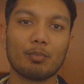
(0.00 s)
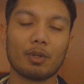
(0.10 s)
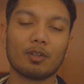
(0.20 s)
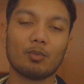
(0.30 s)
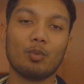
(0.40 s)

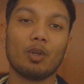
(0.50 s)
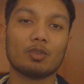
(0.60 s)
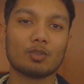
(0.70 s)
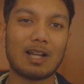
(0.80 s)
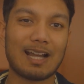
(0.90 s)
but we
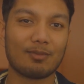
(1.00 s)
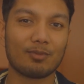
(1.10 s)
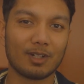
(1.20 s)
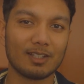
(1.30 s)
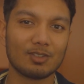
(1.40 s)
also had
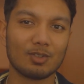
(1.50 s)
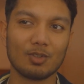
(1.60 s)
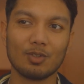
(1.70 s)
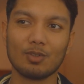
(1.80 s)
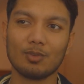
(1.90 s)
friends
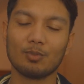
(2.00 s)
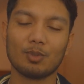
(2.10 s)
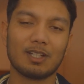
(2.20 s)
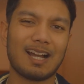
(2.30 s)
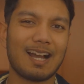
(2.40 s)
who
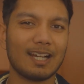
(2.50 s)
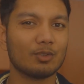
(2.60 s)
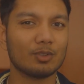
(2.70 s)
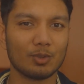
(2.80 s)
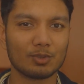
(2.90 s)
would
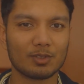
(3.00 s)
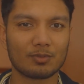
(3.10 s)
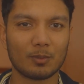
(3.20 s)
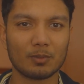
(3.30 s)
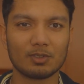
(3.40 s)
hide resources
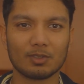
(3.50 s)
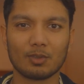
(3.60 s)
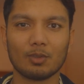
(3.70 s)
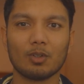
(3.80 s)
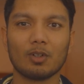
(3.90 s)
from us,
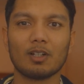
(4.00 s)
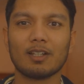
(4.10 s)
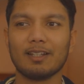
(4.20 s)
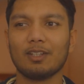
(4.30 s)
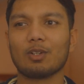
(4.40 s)
or,
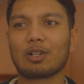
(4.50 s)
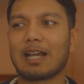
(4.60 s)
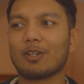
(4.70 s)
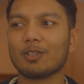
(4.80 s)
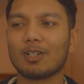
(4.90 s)
you know, carry